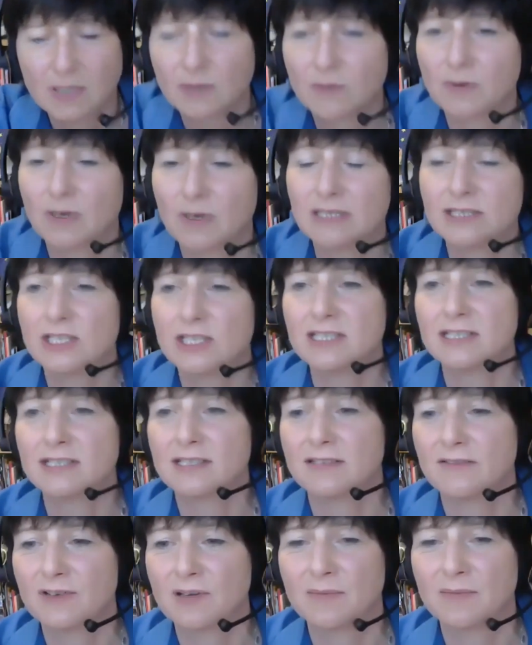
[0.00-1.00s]
questions
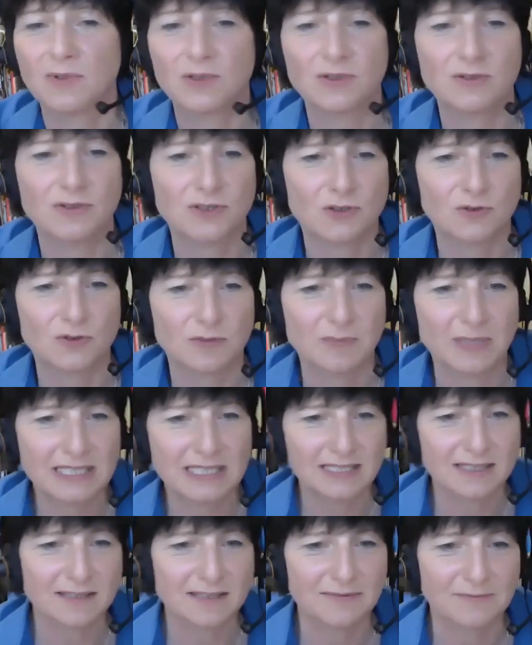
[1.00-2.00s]
have come through on social
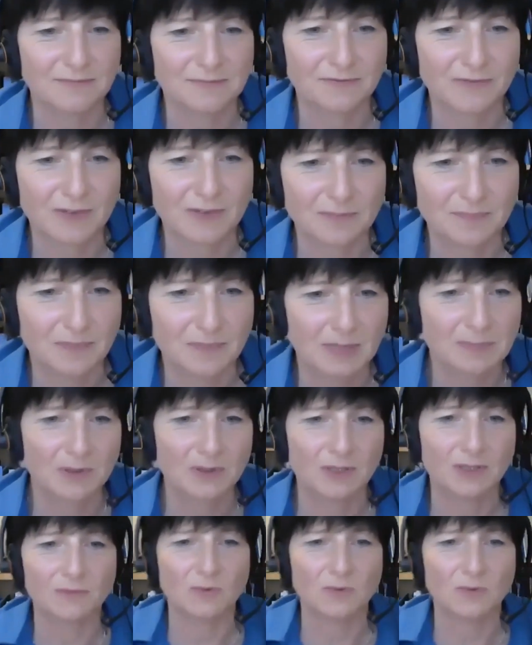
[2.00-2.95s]
media from people that